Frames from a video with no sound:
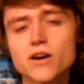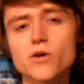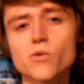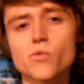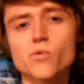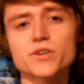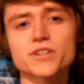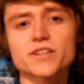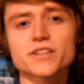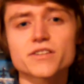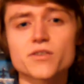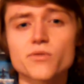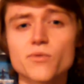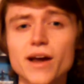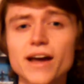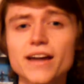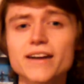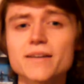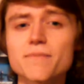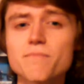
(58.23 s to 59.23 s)
which is
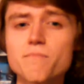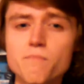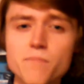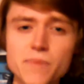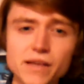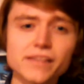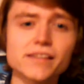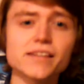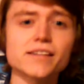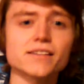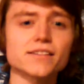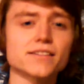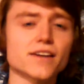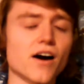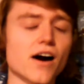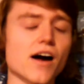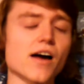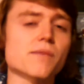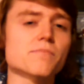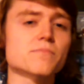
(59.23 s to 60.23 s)
around a million
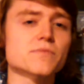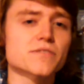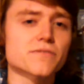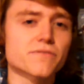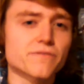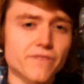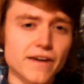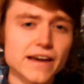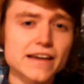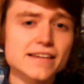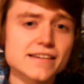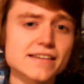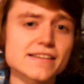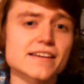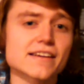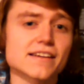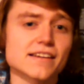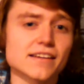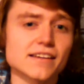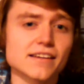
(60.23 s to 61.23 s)
times
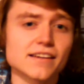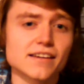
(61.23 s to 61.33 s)
fainter